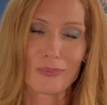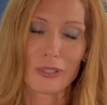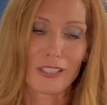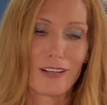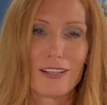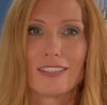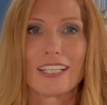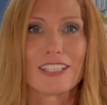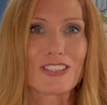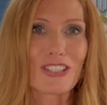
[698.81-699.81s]
We're on
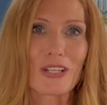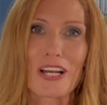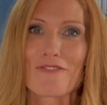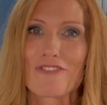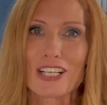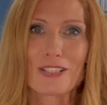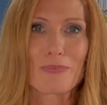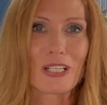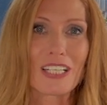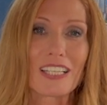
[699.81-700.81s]
Instagram,
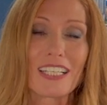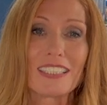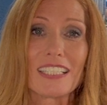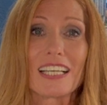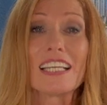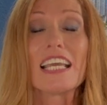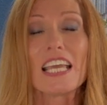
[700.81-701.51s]
Facebook, and LinkedIn.